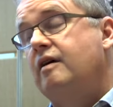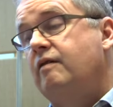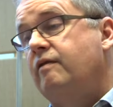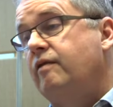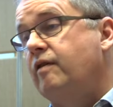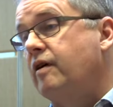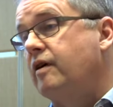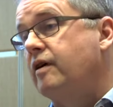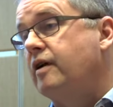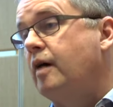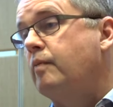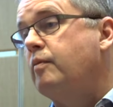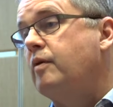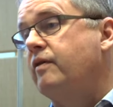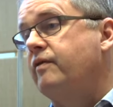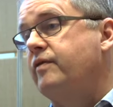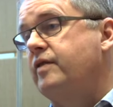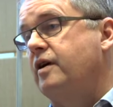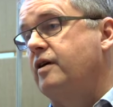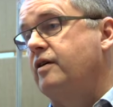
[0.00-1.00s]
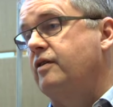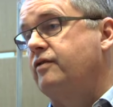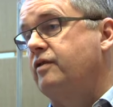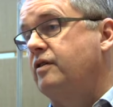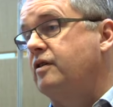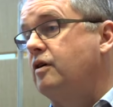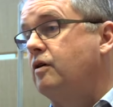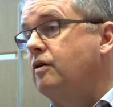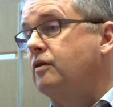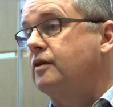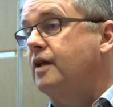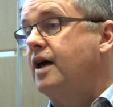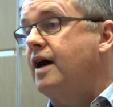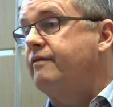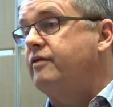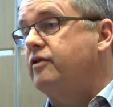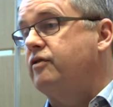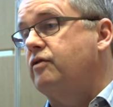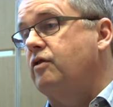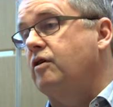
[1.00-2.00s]
for a number of years in the old
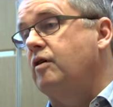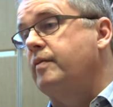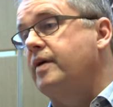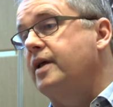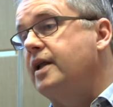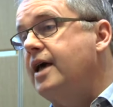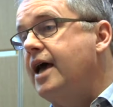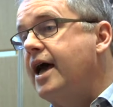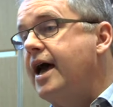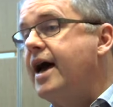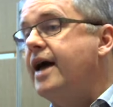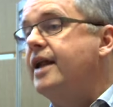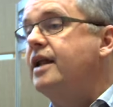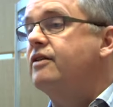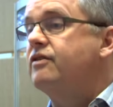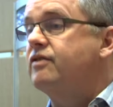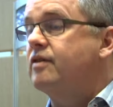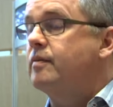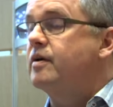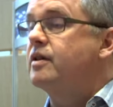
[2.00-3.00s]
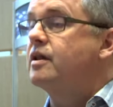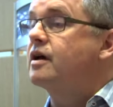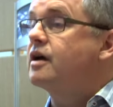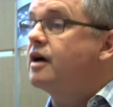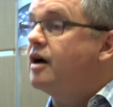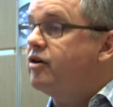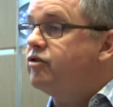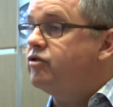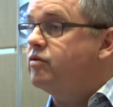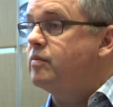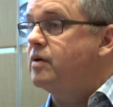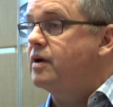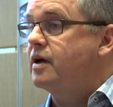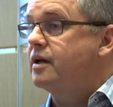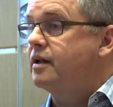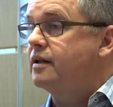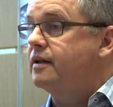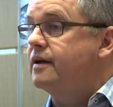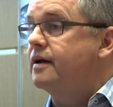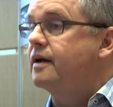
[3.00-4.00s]
LavaStorm and added some of the customer
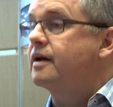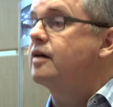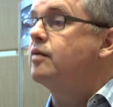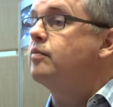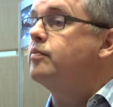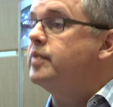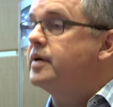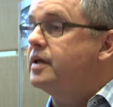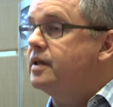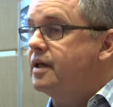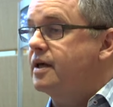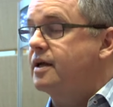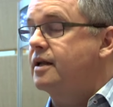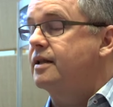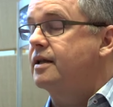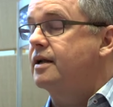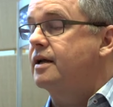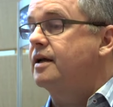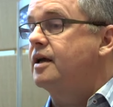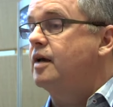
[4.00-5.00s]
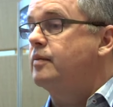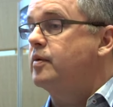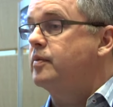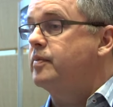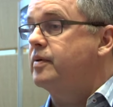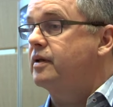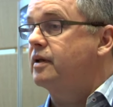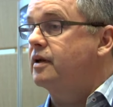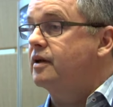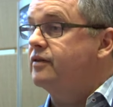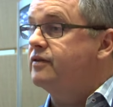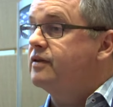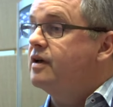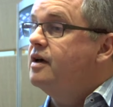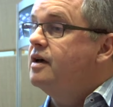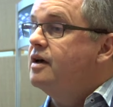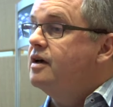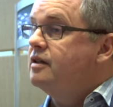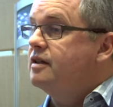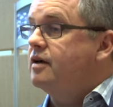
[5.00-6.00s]
analytic and bill analytic capabilities
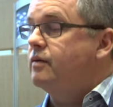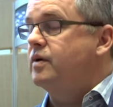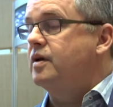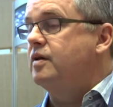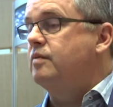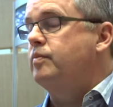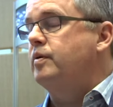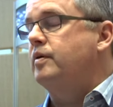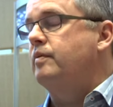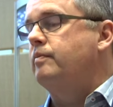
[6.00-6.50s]
that we